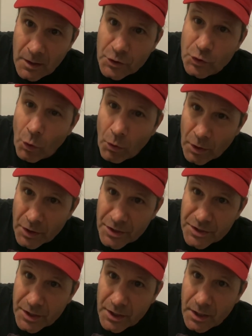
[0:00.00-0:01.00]

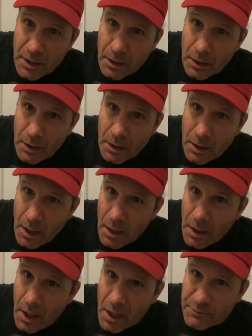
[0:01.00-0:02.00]
George
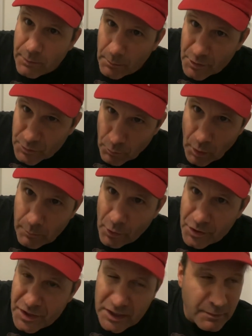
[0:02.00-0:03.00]
has published more
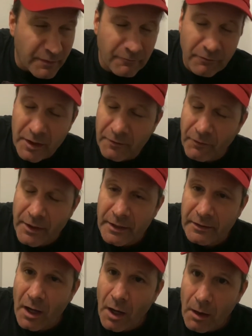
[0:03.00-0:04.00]
books, he's been invited
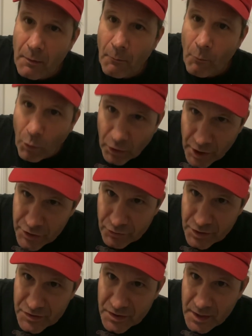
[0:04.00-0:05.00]
to more
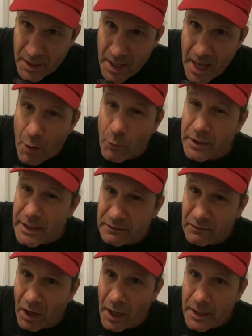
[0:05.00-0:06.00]
countries, and when he
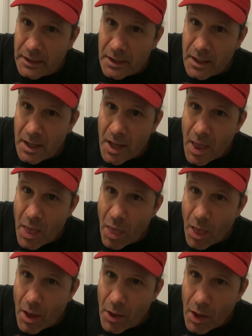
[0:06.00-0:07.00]
died,
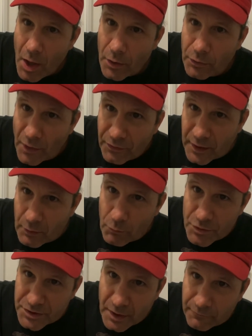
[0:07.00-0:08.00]
nothing
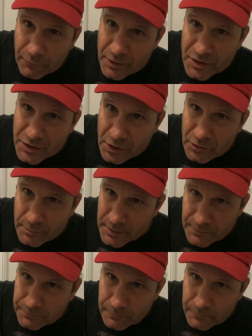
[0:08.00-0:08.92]
was done for this gentleman.